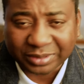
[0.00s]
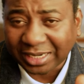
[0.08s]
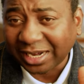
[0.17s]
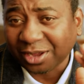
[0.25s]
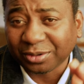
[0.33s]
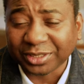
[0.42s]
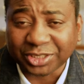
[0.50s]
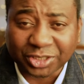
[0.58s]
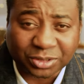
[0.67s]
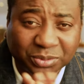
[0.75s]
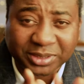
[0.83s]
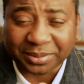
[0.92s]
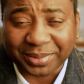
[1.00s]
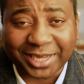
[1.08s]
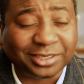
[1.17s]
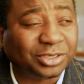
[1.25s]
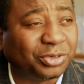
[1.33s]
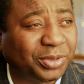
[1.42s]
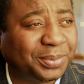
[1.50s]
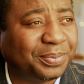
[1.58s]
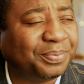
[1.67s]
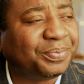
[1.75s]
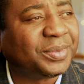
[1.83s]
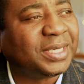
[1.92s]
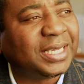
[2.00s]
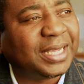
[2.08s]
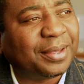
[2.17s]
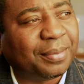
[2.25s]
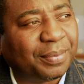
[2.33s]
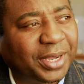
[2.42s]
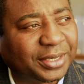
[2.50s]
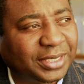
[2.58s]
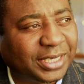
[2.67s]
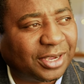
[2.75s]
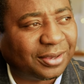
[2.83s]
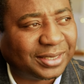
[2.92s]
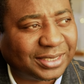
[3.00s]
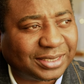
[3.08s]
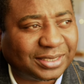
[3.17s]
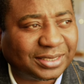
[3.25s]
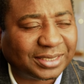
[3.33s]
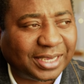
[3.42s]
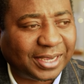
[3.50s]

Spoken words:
that I always use with the battery grip, but the others,